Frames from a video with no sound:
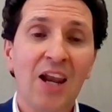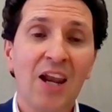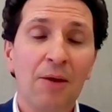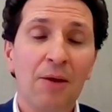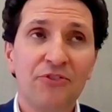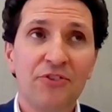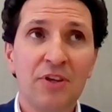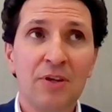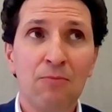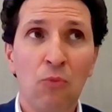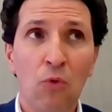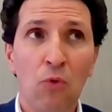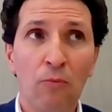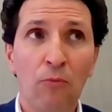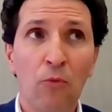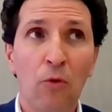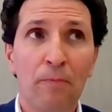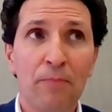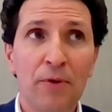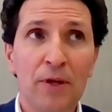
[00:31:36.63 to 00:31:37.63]
I'm seeing more
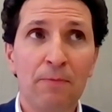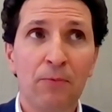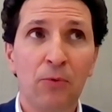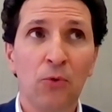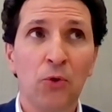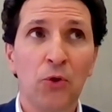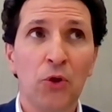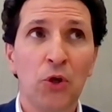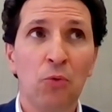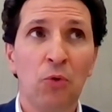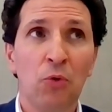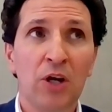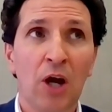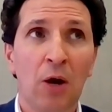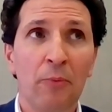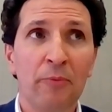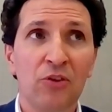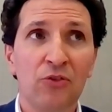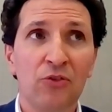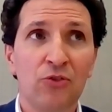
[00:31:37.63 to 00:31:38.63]
and more people who are
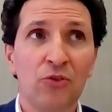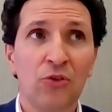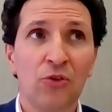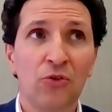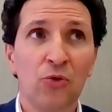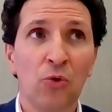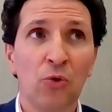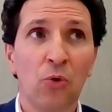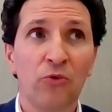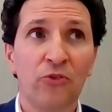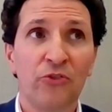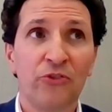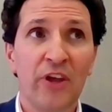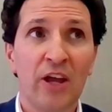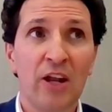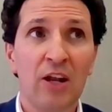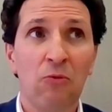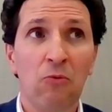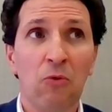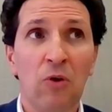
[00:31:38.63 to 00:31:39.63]
coming through the door to
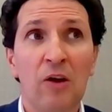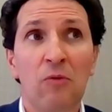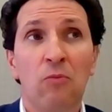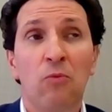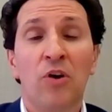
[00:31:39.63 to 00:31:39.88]
say, look,